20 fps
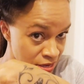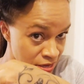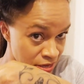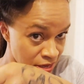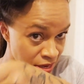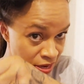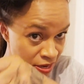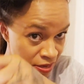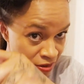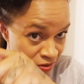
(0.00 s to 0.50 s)

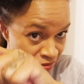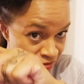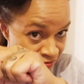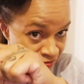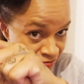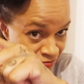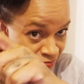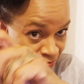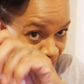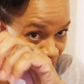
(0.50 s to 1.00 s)
kind of
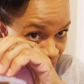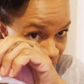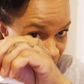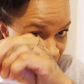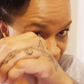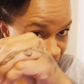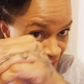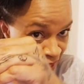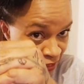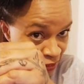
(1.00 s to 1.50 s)

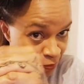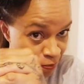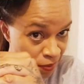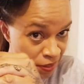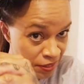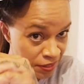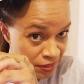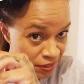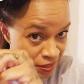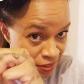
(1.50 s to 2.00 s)
fast
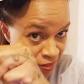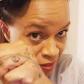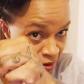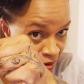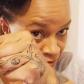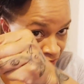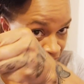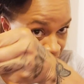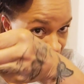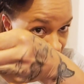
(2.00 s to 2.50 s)
pace this
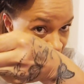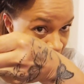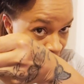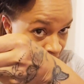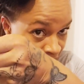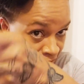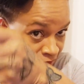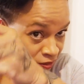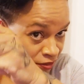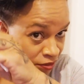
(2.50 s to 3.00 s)
up for you
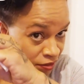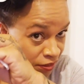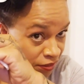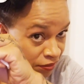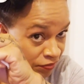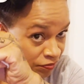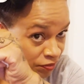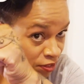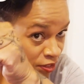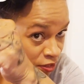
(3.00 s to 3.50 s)
guys so you get
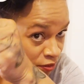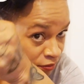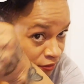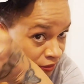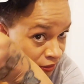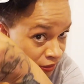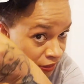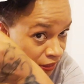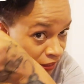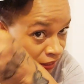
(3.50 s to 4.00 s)
the video
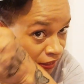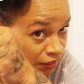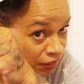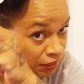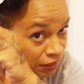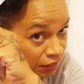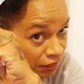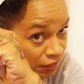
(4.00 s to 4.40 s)
tonight.